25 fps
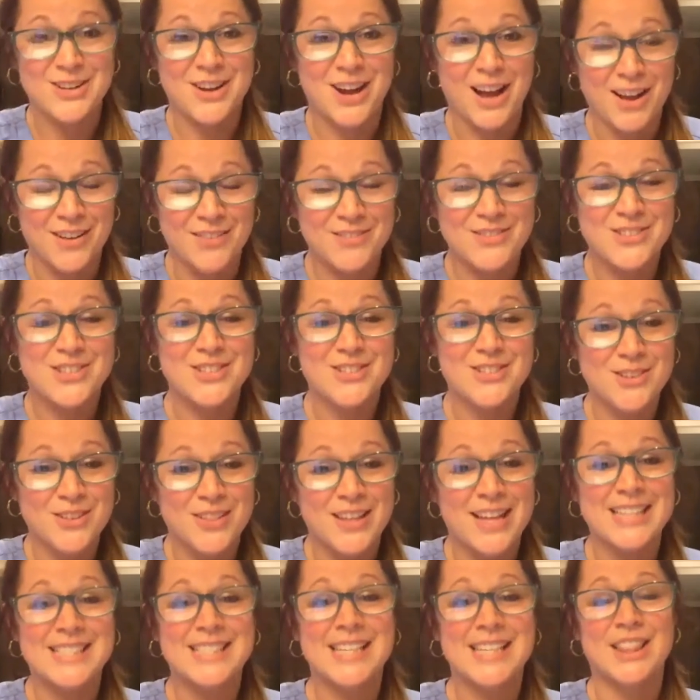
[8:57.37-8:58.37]
have to do
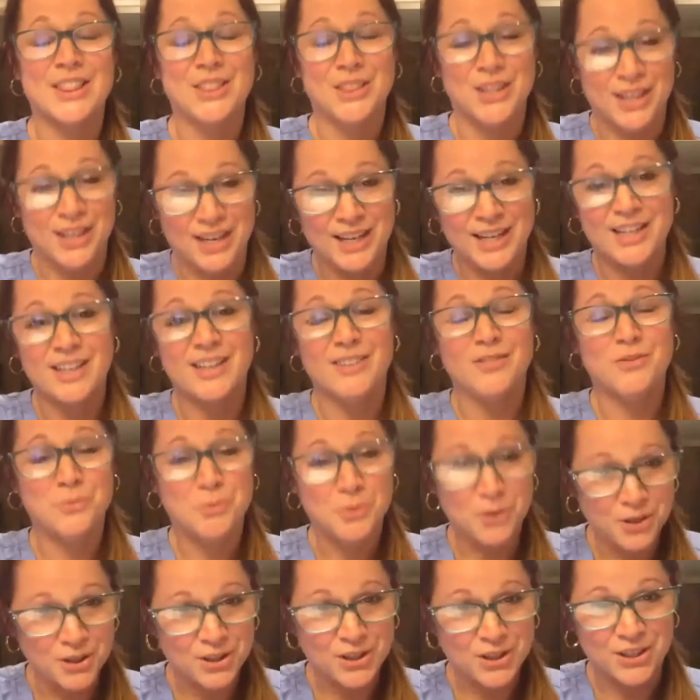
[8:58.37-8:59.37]
that. That's a lot of
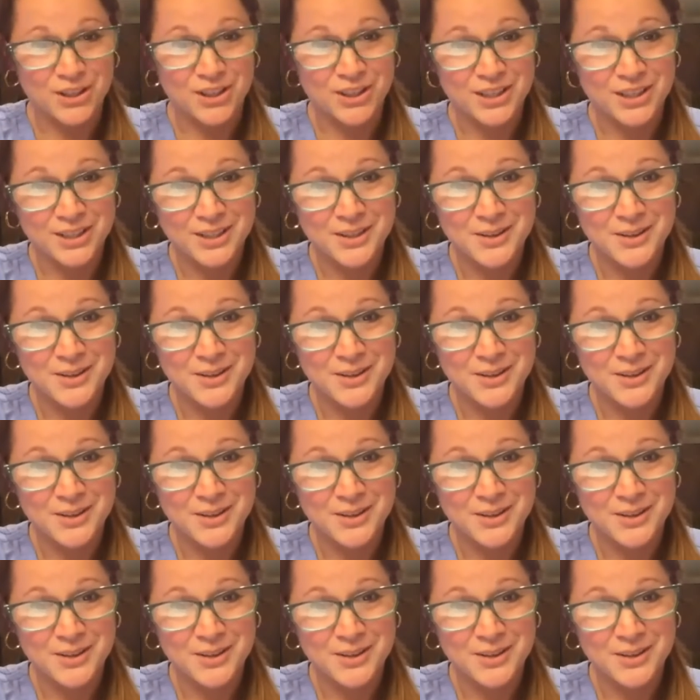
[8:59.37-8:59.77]
work.